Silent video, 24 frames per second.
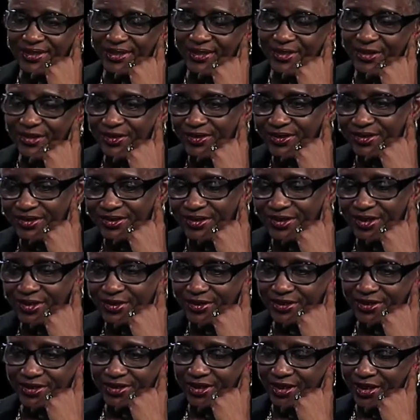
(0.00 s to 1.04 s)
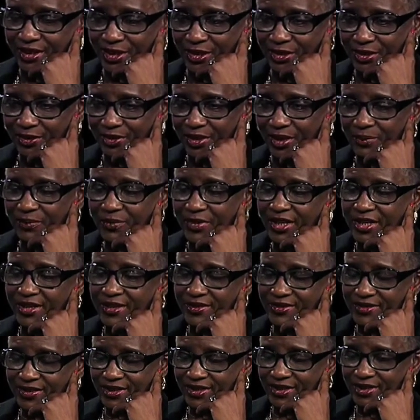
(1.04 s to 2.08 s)
is just
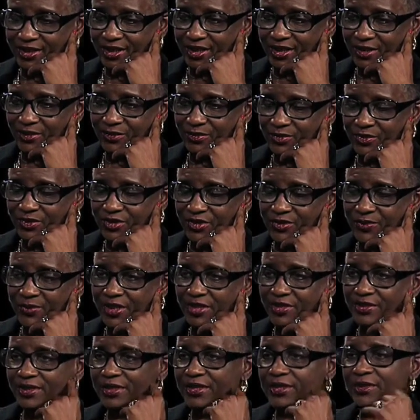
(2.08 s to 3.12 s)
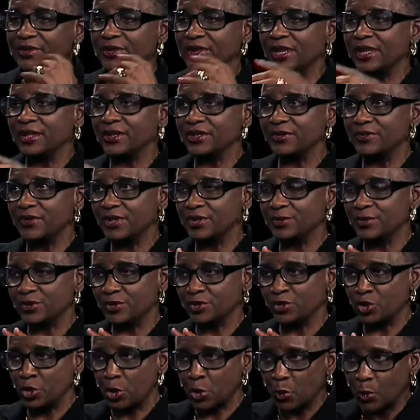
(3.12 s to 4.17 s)
amazing, and especially individuals
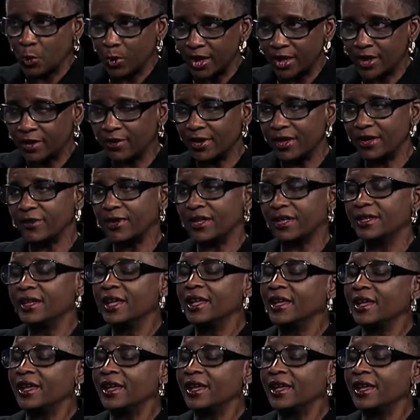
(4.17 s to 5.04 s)
who are aware of it.